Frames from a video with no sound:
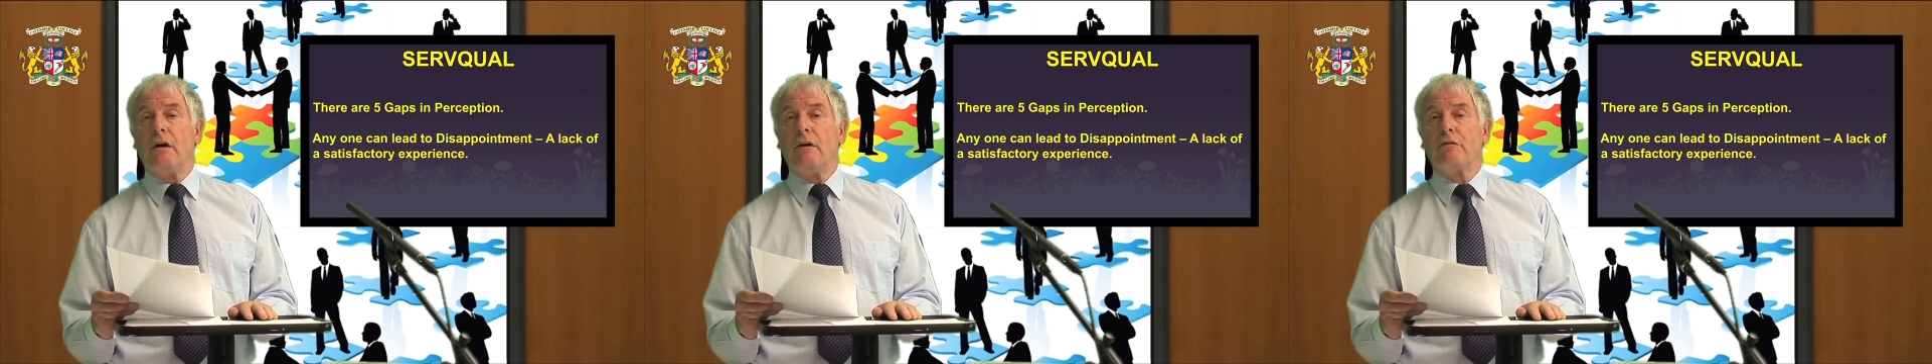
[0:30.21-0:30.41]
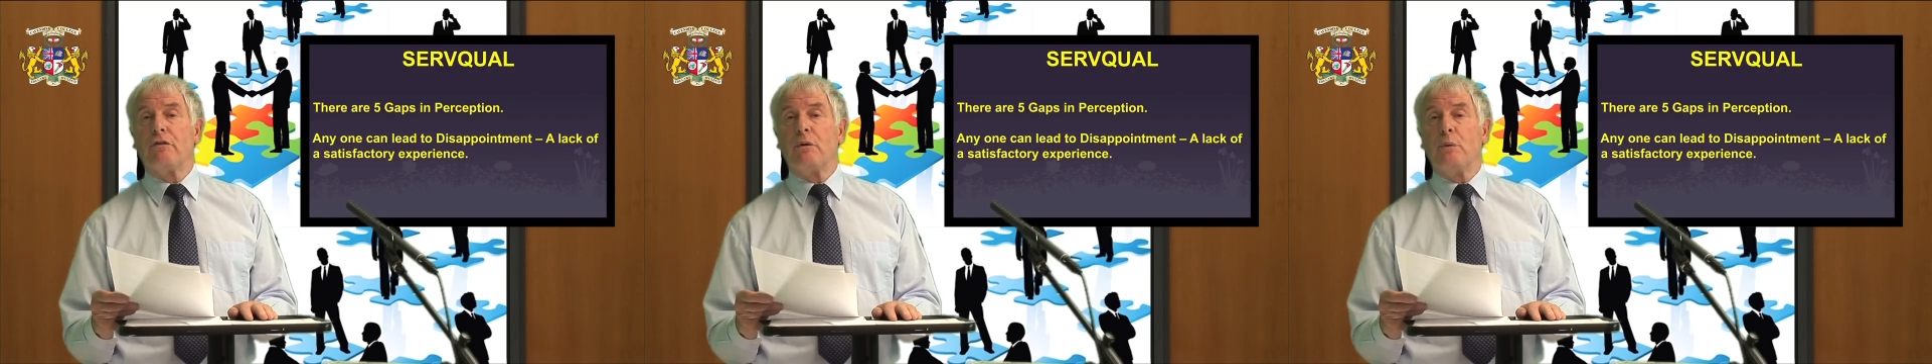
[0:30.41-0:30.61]

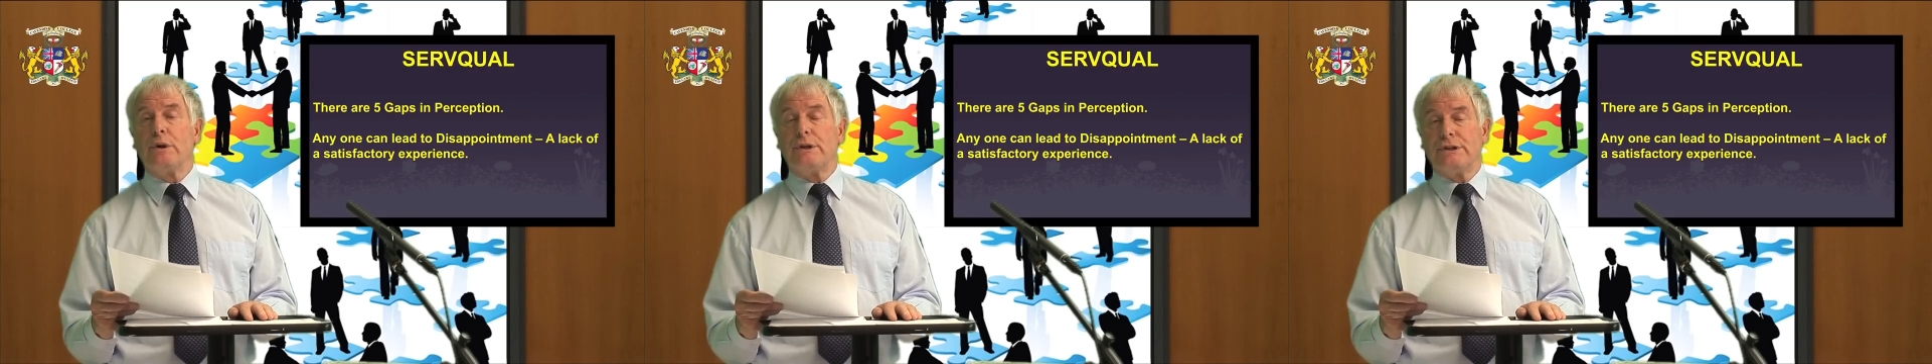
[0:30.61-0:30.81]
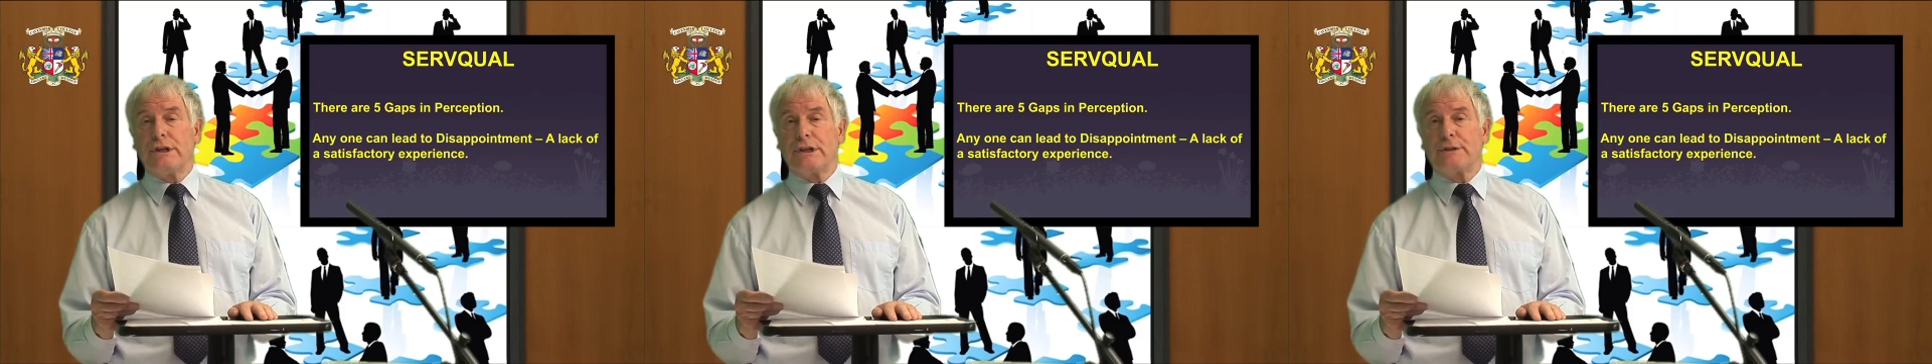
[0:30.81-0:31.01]
from
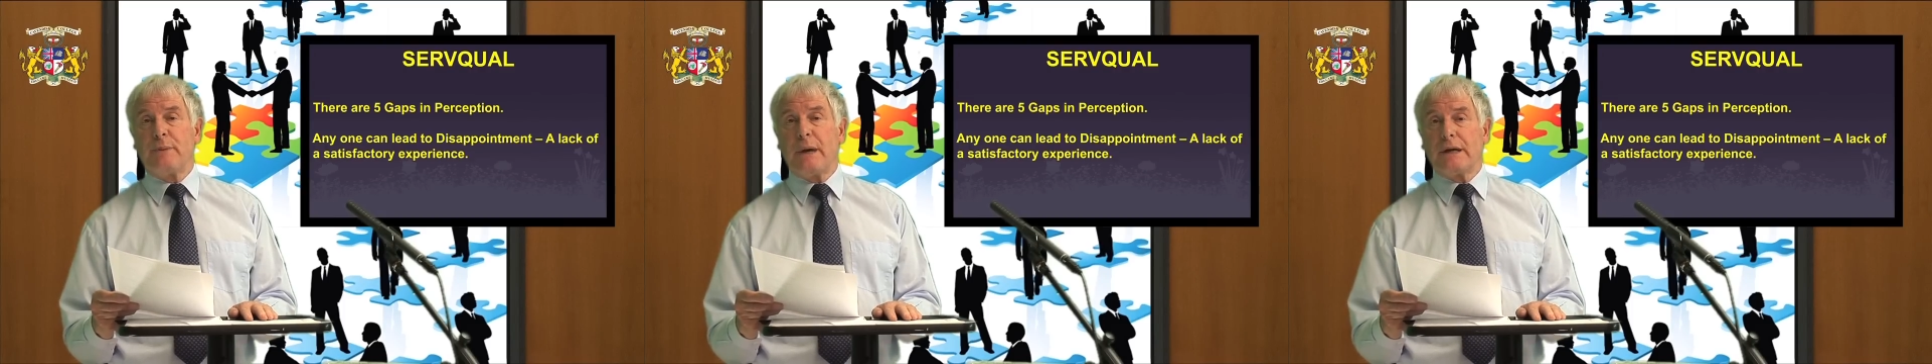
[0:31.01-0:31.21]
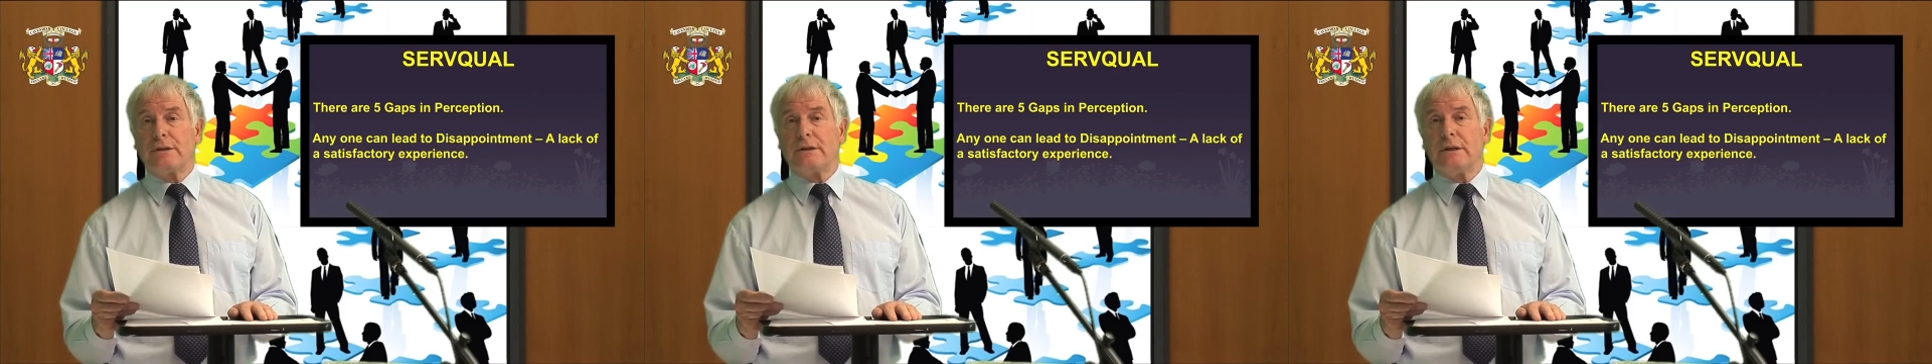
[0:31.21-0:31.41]
what is
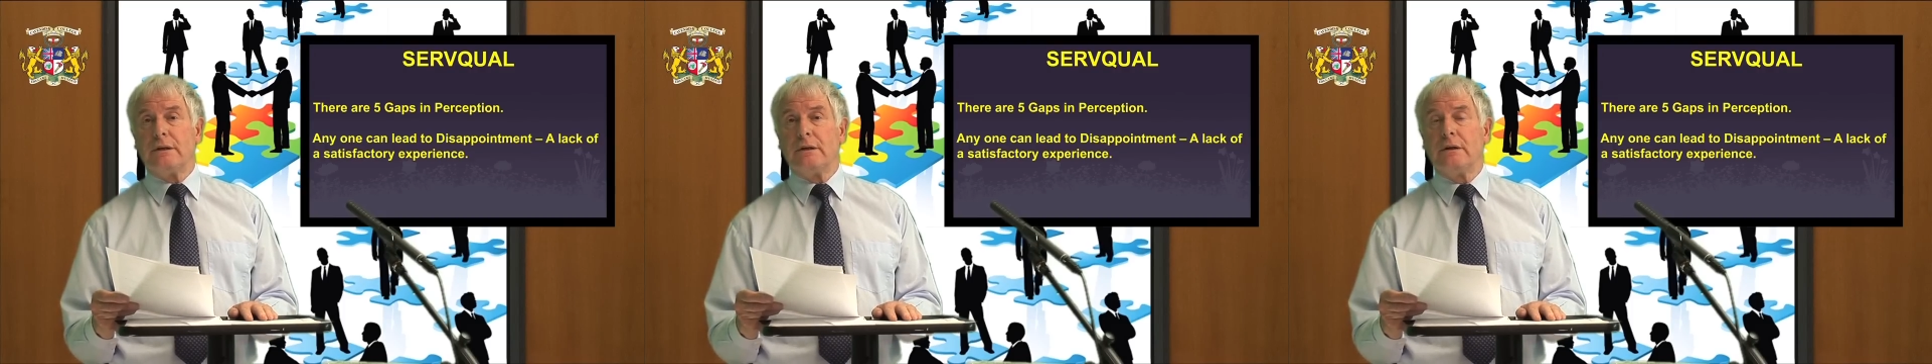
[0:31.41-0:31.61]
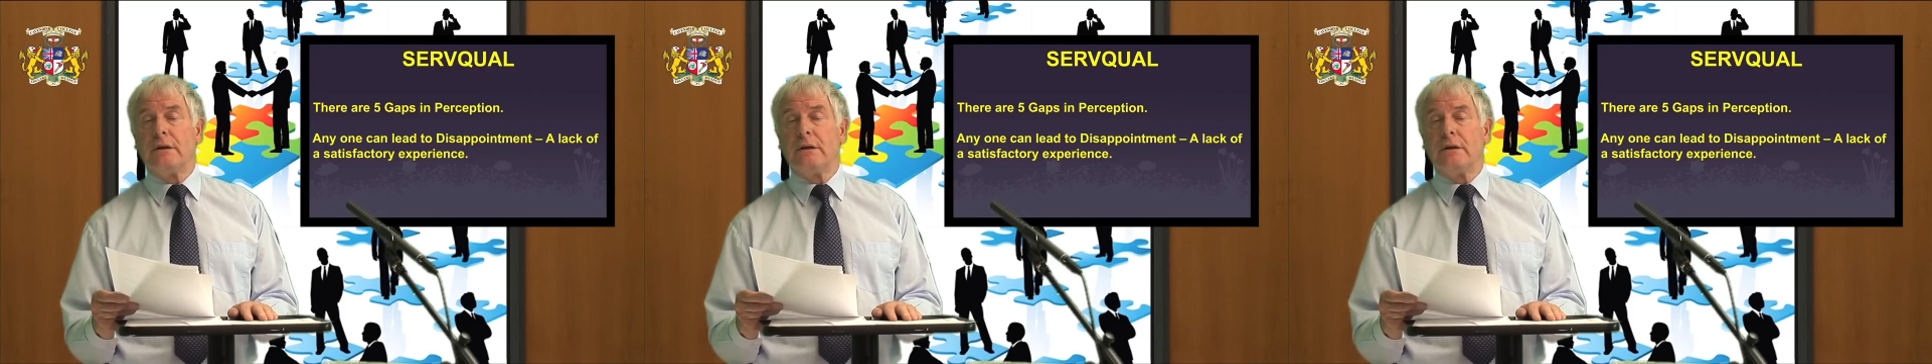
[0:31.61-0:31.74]
expected.